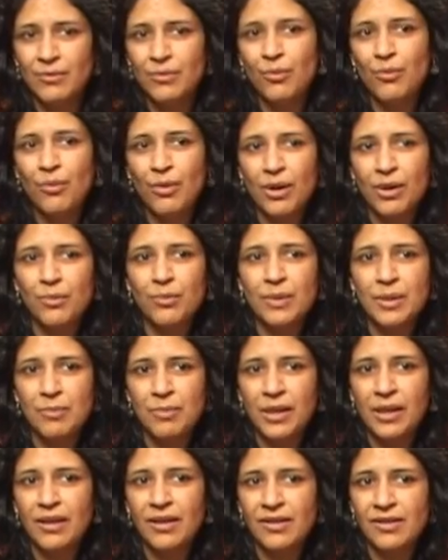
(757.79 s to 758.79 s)
where we
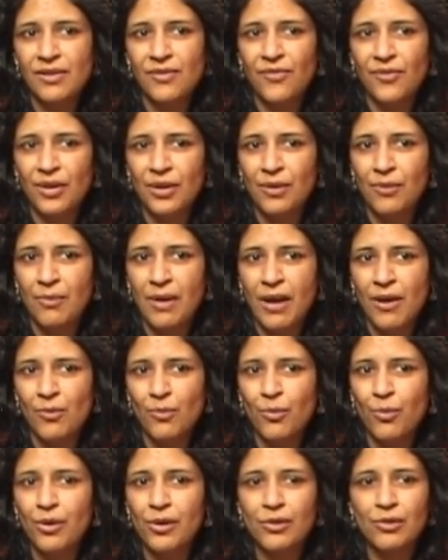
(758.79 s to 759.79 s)
begin to figure out
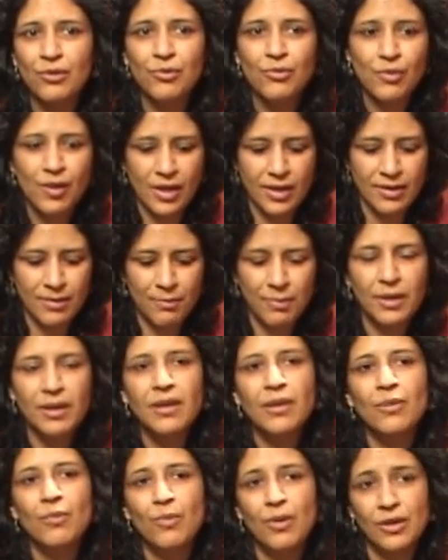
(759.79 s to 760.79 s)
where you're going to
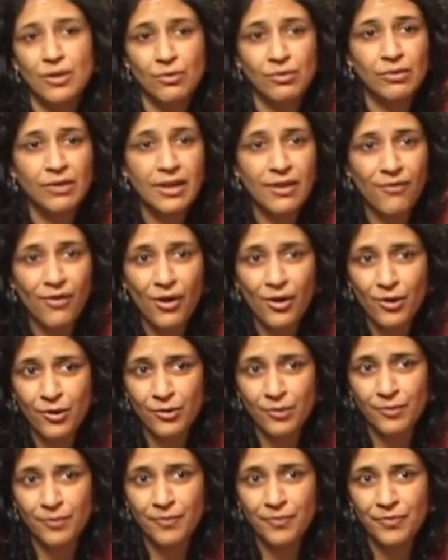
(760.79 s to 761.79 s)
be when you leave
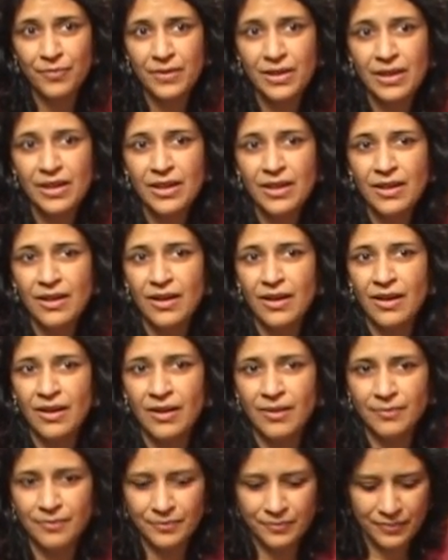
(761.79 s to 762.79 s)
home,
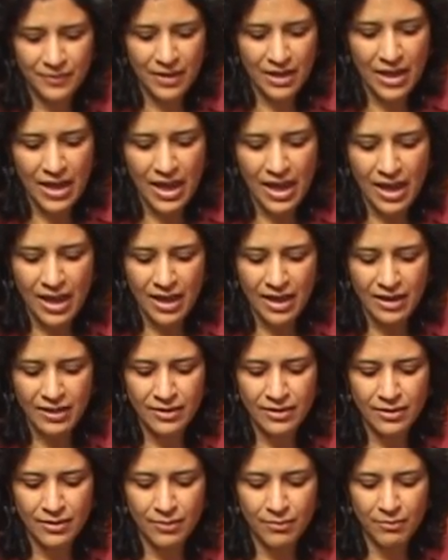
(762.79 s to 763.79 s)
and
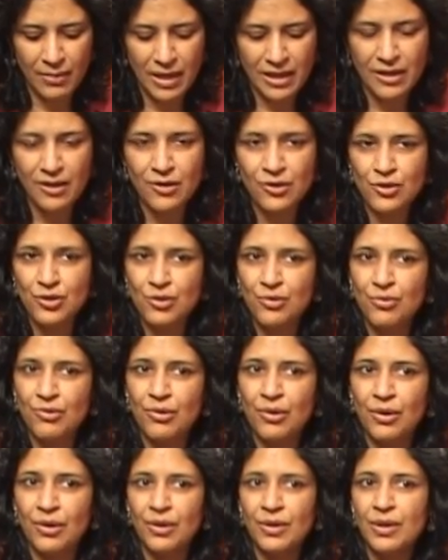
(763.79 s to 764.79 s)
making
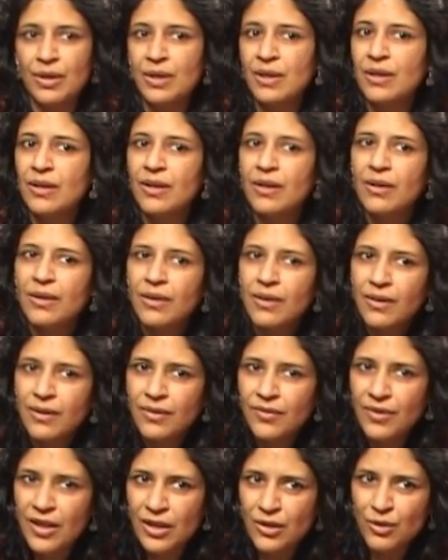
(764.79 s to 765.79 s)
sure
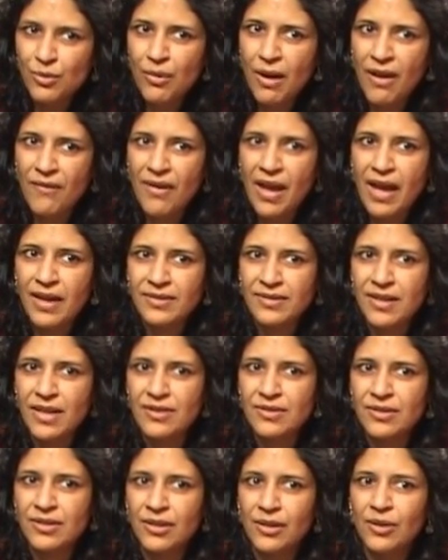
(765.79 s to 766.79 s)
that you have access
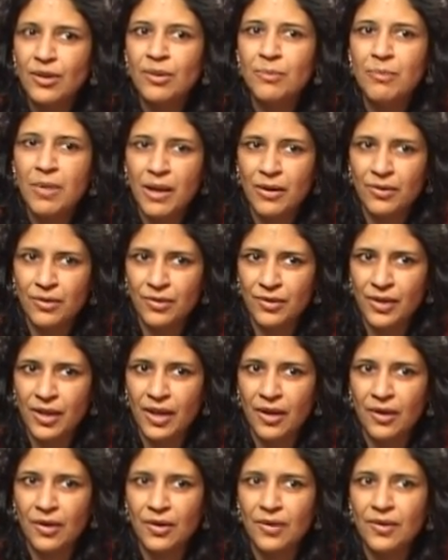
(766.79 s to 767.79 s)
to good medical
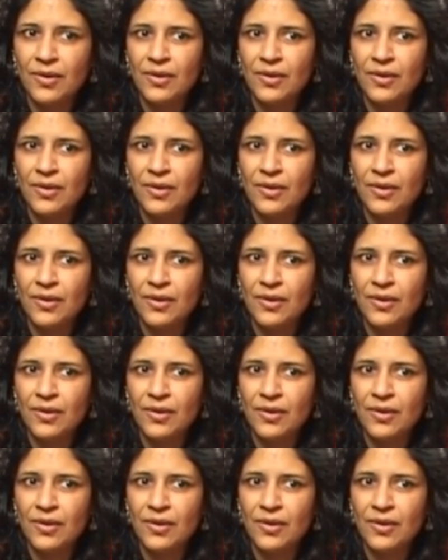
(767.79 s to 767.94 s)
care